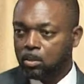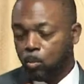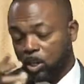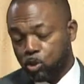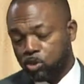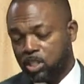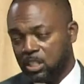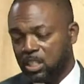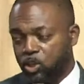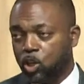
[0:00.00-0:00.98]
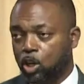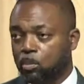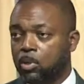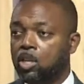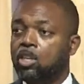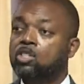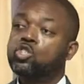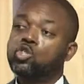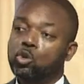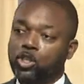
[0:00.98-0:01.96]
or used the term
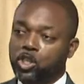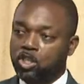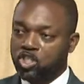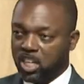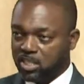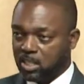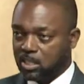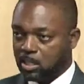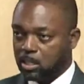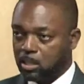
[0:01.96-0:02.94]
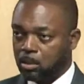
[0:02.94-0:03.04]
social justice,